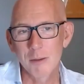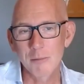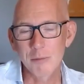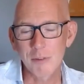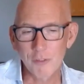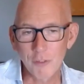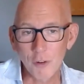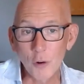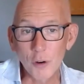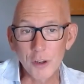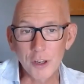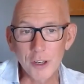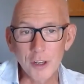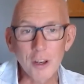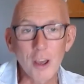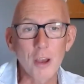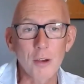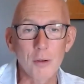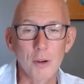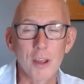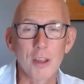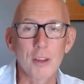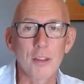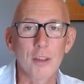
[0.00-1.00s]
And before you
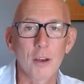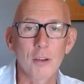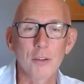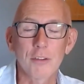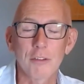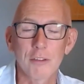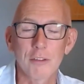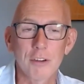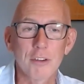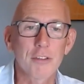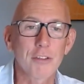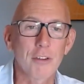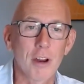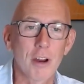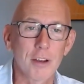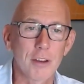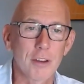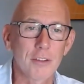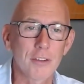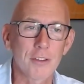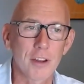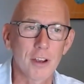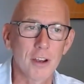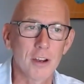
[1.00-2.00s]
know it, those are enshrined
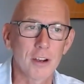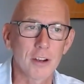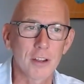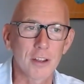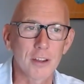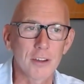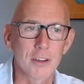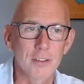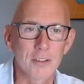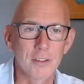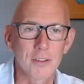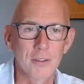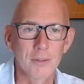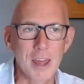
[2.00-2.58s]
as targets.